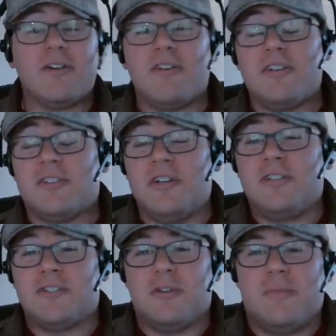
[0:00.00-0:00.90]
Chris
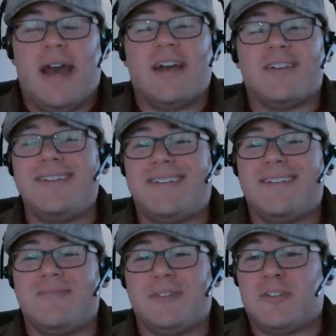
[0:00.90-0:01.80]
Lindstrom actually
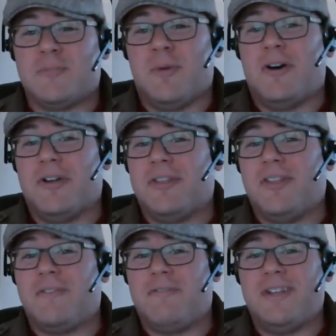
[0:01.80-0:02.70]
did was smaller than
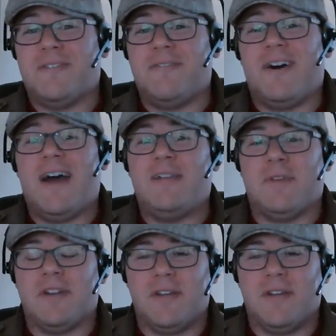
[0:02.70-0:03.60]
the defensive
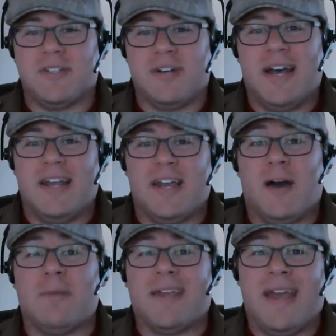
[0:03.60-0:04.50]
lineman he was lining
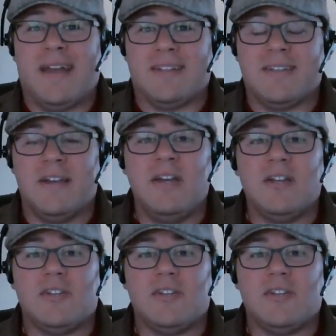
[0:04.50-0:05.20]
up against.